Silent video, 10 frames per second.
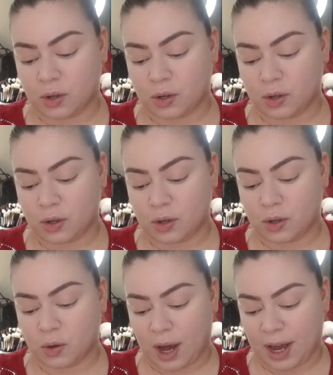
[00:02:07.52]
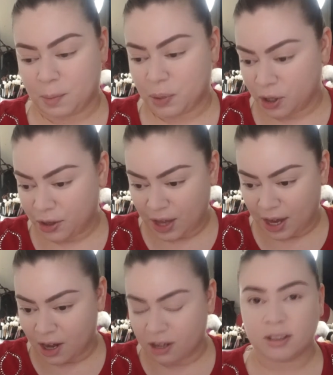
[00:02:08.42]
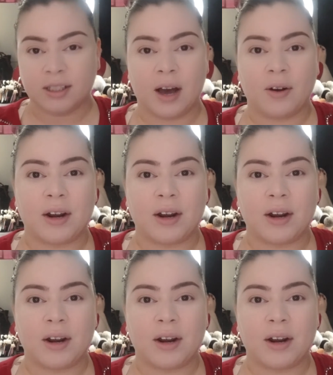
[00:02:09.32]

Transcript: Okay, so I put that color down.